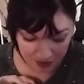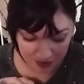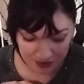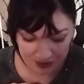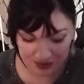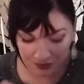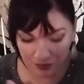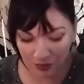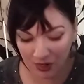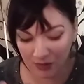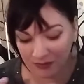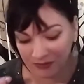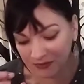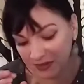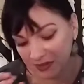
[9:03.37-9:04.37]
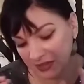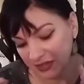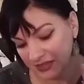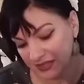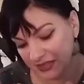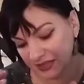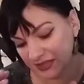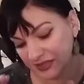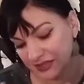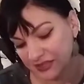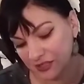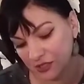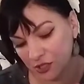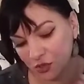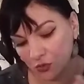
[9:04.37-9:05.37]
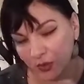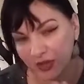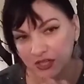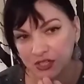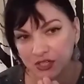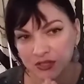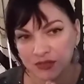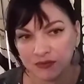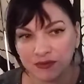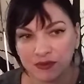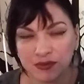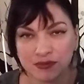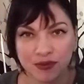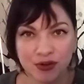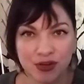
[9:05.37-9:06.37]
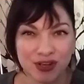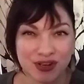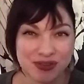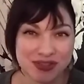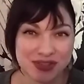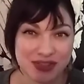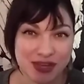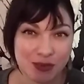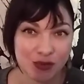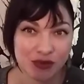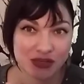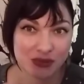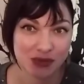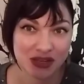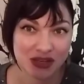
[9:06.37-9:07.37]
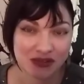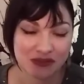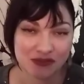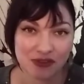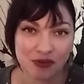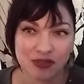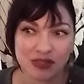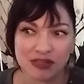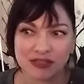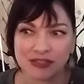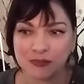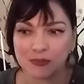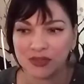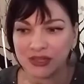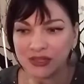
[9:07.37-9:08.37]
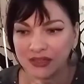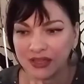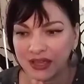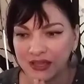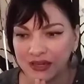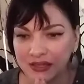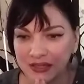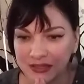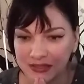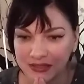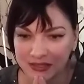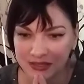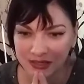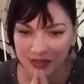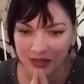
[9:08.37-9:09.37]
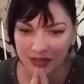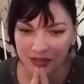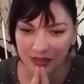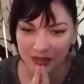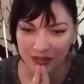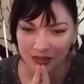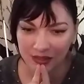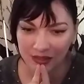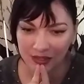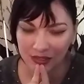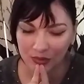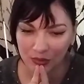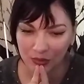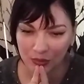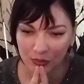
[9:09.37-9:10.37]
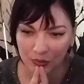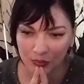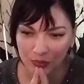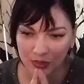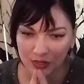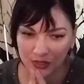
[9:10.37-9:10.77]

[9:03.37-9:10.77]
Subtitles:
because what I'm feeling is that this situation feels very unstable to me. It feels like something that is, you know,